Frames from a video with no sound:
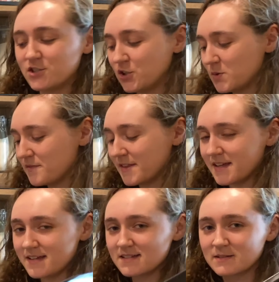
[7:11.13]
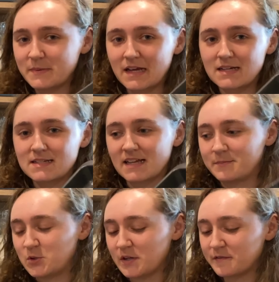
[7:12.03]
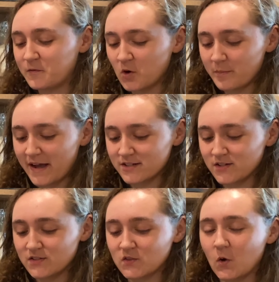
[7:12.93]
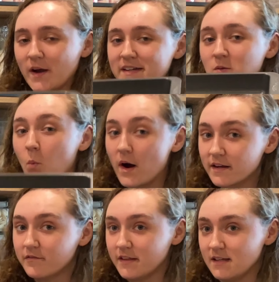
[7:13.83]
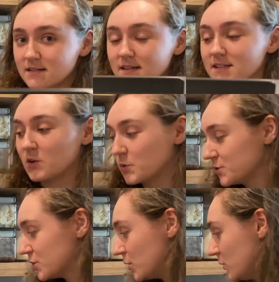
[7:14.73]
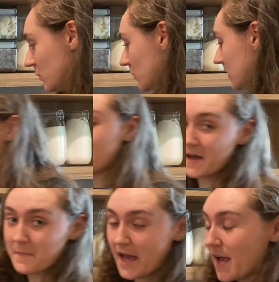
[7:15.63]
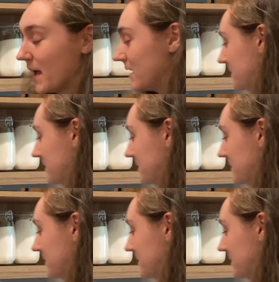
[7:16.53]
2 of these because I'm doing 4 batches, so I need 1 of these because it holds 2. My bad.